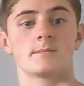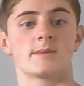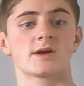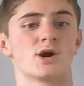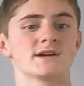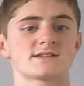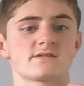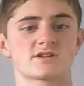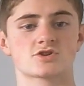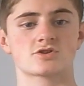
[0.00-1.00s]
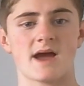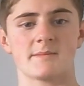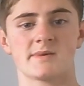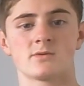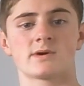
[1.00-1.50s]
Because in the
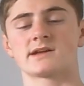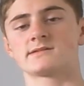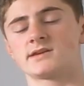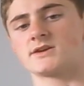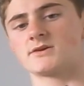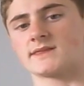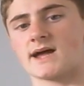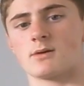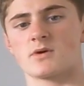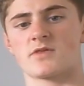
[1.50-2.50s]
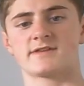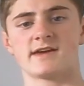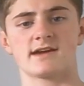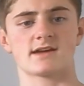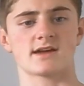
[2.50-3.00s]
trap we continue now with
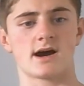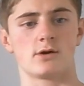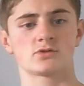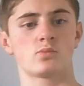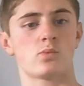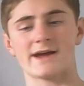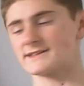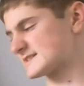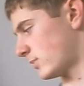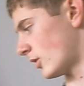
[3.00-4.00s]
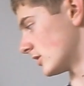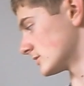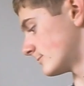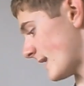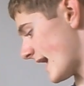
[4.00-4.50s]
taking out white's
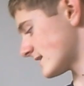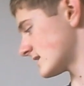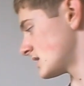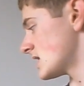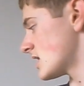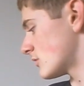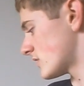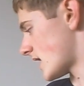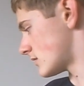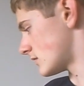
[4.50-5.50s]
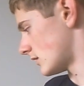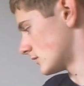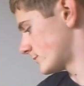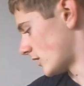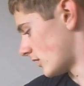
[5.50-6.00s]
pawn back with our
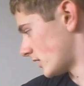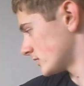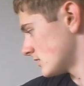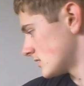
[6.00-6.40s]
own pawn